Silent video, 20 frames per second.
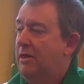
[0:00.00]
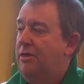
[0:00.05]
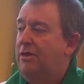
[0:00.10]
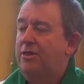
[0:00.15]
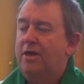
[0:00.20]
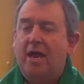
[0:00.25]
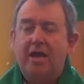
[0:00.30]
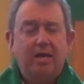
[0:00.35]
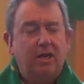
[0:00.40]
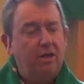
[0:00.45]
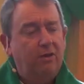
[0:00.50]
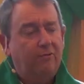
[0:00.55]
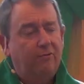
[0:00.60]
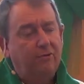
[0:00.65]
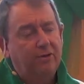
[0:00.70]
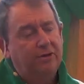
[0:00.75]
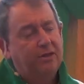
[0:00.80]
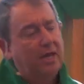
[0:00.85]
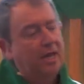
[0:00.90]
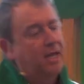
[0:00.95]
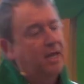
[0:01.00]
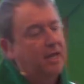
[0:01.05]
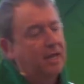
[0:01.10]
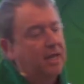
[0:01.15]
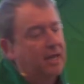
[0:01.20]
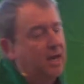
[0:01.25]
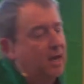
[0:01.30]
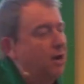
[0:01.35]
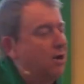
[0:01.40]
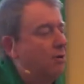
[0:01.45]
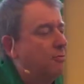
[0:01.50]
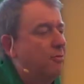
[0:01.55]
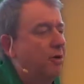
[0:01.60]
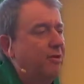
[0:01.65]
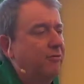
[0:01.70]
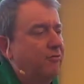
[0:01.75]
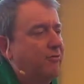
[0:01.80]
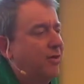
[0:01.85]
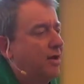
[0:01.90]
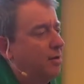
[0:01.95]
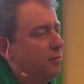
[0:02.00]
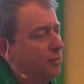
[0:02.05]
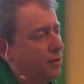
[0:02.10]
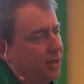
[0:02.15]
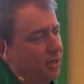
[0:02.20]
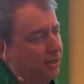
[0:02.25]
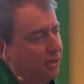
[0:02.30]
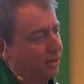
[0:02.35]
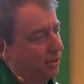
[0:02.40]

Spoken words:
Thank you for taking care of my family."